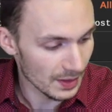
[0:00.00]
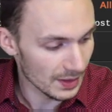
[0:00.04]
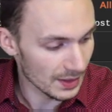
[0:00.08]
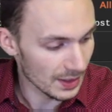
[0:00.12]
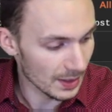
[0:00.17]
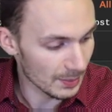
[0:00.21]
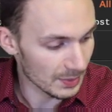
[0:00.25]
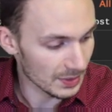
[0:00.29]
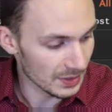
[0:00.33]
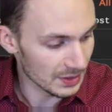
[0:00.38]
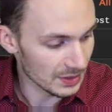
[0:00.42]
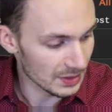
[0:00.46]

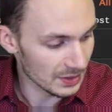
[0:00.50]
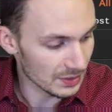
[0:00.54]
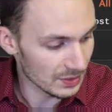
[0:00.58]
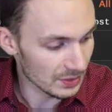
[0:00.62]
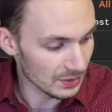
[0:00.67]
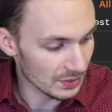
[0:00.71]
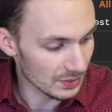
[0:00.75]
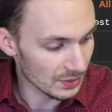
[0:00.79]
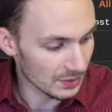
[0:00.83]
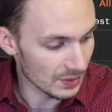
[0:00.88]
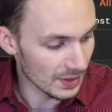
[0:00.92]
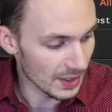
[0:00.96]
And I'm going to need
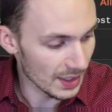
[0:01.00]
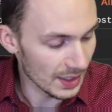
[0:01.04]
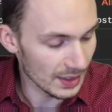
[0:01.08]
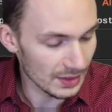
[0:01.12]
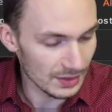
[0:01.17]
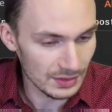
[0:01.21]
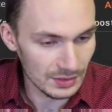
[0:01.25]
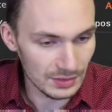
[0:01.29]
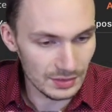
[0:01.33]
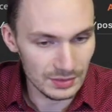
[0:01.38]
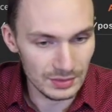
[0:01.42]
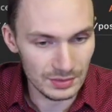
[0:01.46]
to do
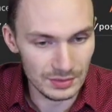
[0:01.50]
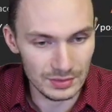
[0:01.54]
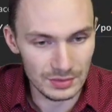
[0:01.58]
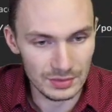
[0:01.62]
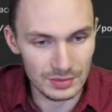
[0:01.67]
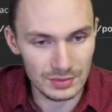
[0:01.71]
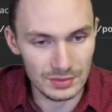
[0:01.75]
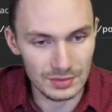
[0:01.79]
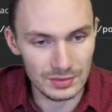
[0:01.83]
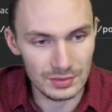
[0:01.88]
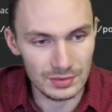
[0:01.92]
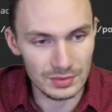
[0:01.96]
that
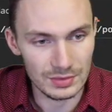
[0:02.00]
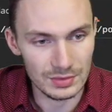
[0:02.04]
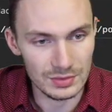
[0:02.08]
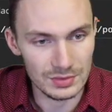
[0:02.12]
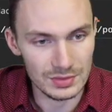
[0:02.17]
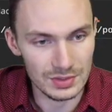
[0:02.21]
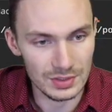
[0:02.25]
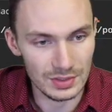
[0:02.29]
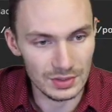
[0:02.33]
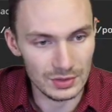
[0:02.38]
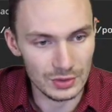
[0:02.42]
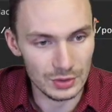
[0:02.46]

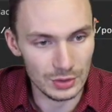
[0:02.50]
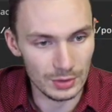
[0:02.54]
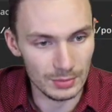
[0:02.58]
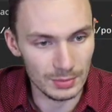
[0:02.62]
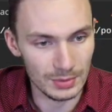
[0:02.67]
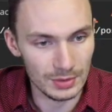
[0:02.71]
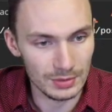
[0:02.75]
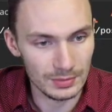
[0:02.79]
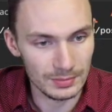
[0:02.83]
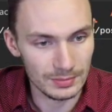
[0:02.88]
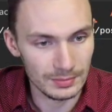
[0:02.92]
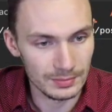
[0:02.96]
using a
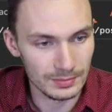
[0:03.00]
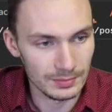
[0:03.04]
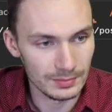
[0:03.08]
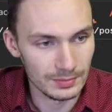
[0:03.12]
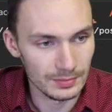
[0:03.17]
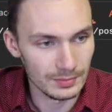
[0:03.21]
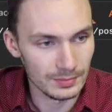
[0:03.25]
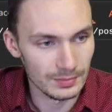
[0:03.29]
terminal.